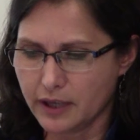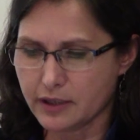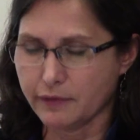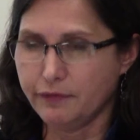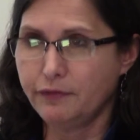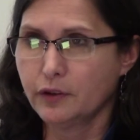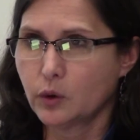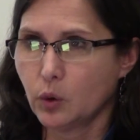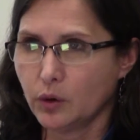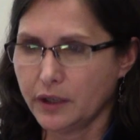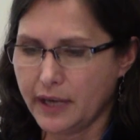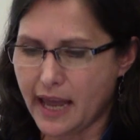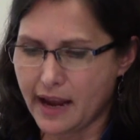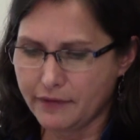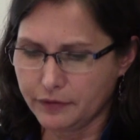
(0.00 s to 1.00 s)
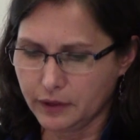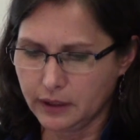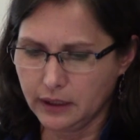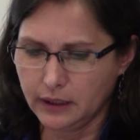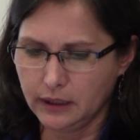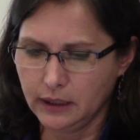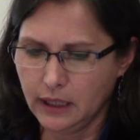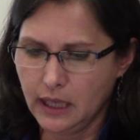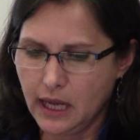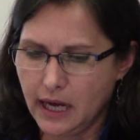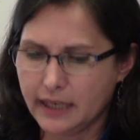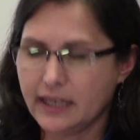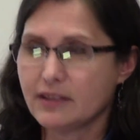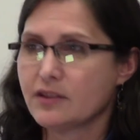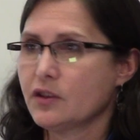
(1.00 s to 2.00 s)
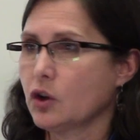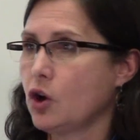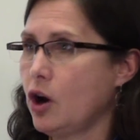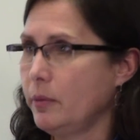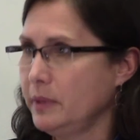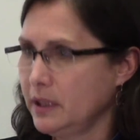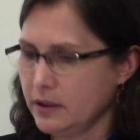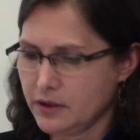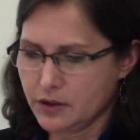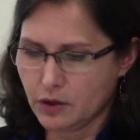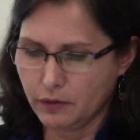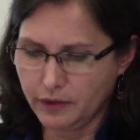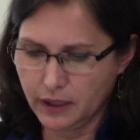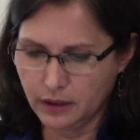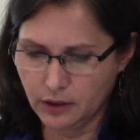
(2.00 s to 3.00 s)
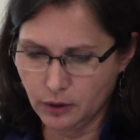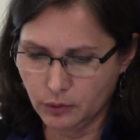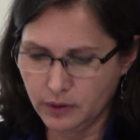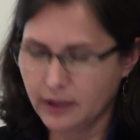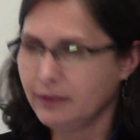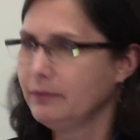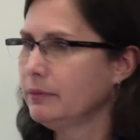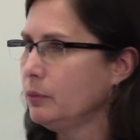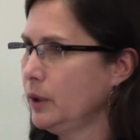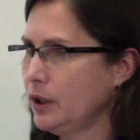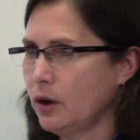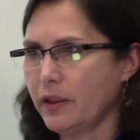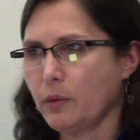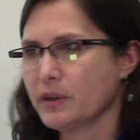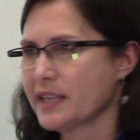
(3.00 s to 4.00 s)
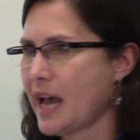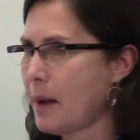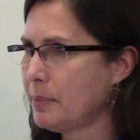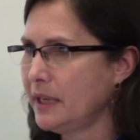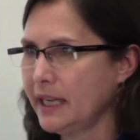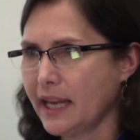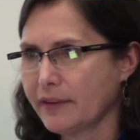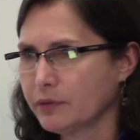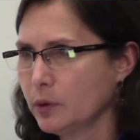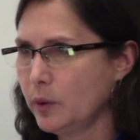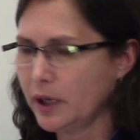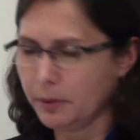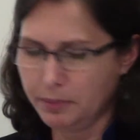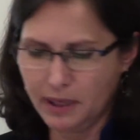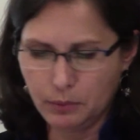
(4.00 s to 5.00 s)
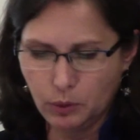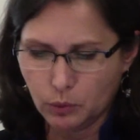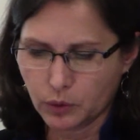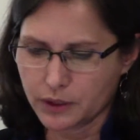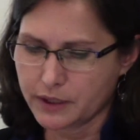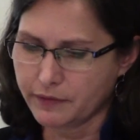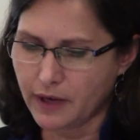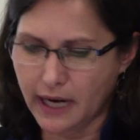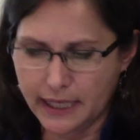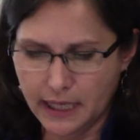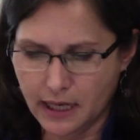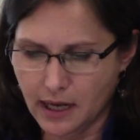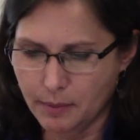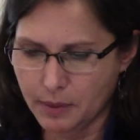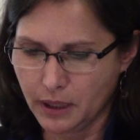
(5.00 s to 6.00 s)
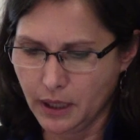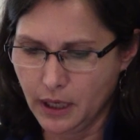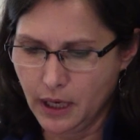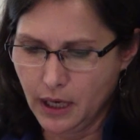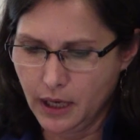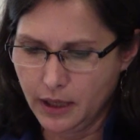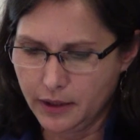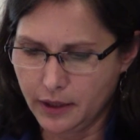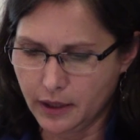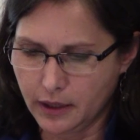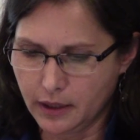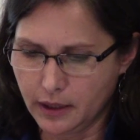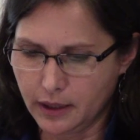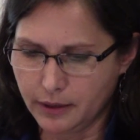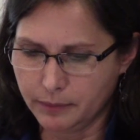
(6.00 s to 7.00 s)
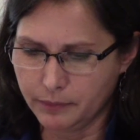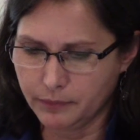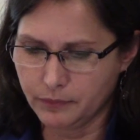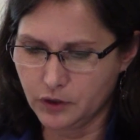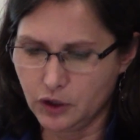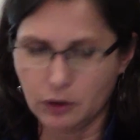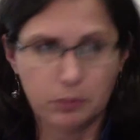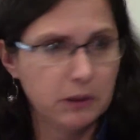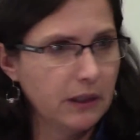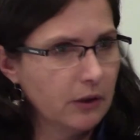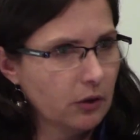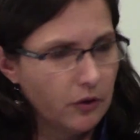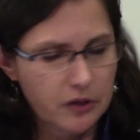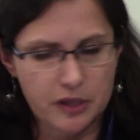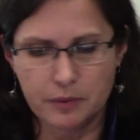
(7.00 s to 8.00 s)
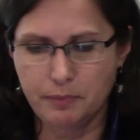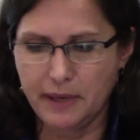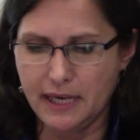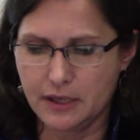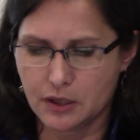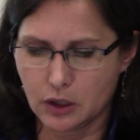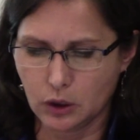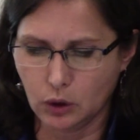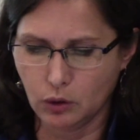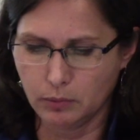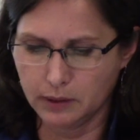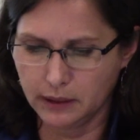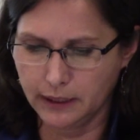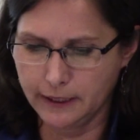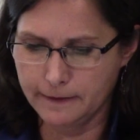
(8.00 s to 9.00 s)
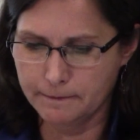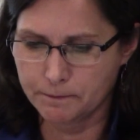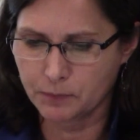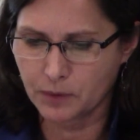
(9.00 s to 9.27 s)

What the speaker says: as a foothold in Africa against the communist Soviet Union. We know that was happening everywhere. People were dividing up the geopolitical space globally.